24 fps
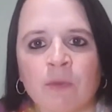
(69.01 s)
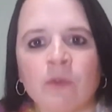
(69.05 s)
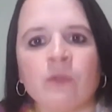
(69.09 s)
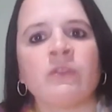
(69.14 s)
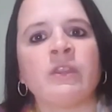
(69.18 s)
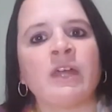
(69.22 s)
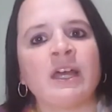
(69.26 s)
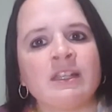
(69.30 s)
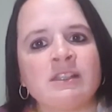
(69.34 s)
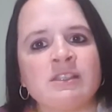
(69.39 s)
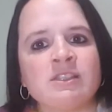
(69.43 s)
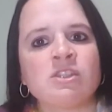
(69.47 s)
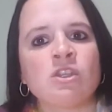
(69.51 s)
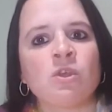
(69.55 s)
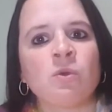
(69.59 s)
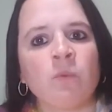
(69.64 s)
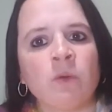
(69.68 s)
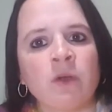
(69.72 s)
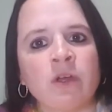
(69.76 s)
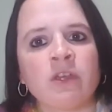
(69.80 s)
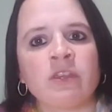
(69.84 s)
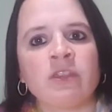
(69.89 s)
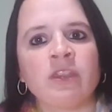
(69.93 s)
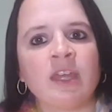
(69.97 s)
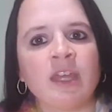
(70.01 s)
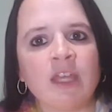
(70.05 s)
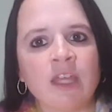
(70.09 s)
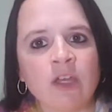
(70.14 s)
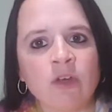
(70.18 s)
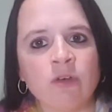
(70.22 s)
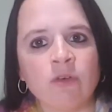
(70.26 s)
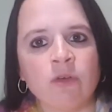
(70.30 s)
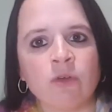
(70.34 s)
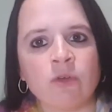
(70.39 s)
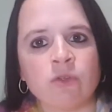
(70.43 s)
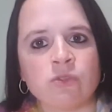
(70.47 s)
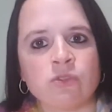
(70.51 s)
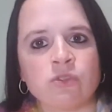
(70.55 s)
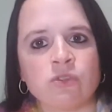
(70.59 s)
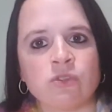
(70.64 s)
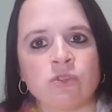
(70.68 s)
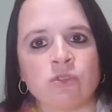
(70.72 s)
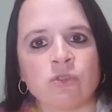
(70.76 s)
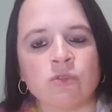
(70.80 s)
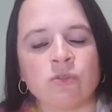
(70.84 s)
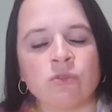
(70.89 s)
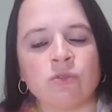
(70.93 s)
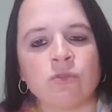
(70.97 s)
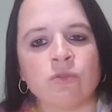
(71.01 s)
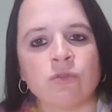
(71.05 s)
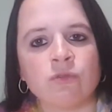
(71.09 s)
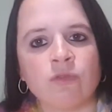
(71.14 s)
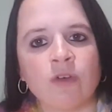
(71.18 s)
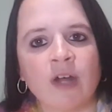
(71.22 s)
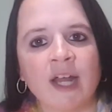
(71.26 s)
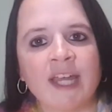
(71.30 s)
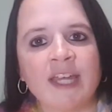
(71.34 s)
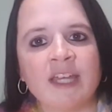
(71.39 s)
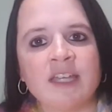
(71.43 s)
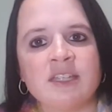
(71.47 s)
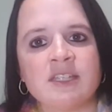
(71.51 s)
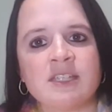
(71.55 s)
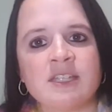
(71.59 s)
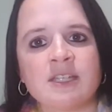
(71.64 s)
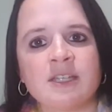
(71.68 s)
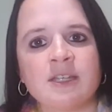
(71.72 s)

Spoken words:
That's the work that heroes do, right?